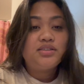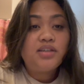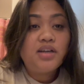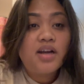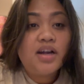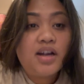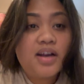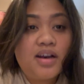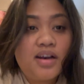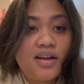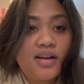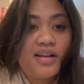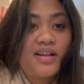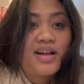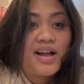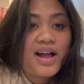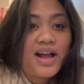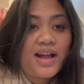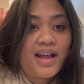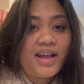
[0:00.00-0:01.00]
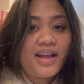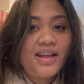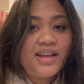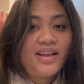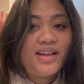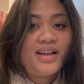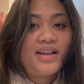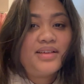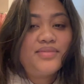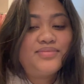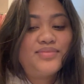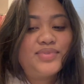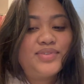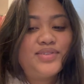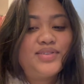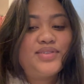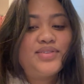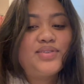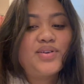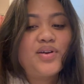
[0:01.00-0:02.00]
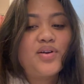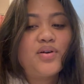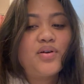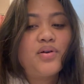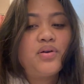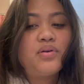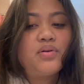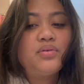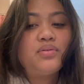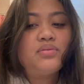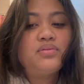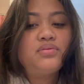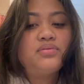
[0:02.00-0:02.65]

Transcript: girl i am so